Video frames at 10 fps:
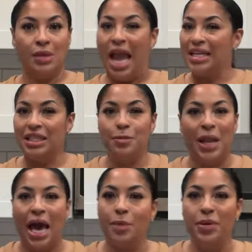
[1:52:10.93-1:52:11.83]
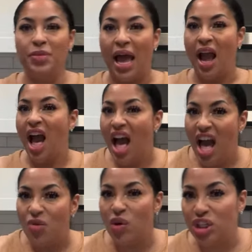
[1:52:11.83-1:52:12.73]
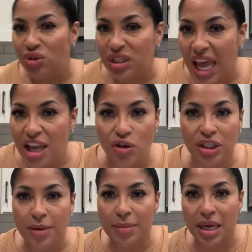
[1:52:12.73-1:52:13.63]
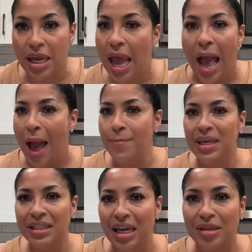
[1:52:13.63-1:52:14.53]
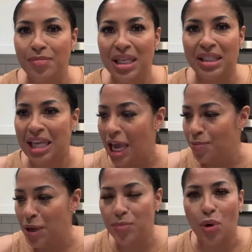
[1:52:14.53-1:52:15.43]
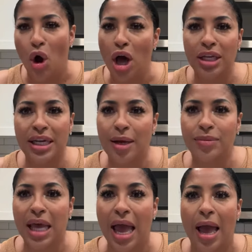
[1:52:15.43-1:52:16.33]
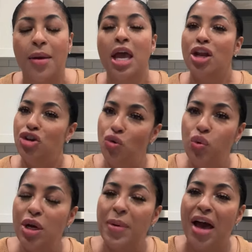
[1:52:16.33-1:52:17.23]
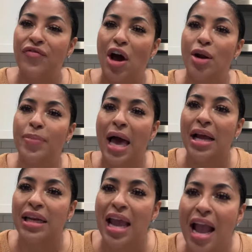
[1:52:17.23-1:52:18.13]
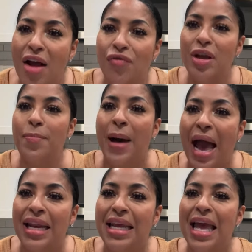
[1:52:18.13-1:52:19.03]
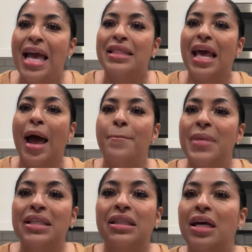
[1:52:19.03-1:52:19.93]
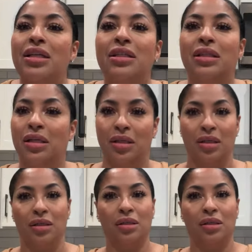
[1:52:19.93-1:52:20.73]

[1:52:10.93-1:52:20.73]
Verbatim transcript: I see a lot of people like, huh? What you say? You see me? I mis uh, mistake people all the damn time. Dude, what about if I would block everybody that I misunderstood?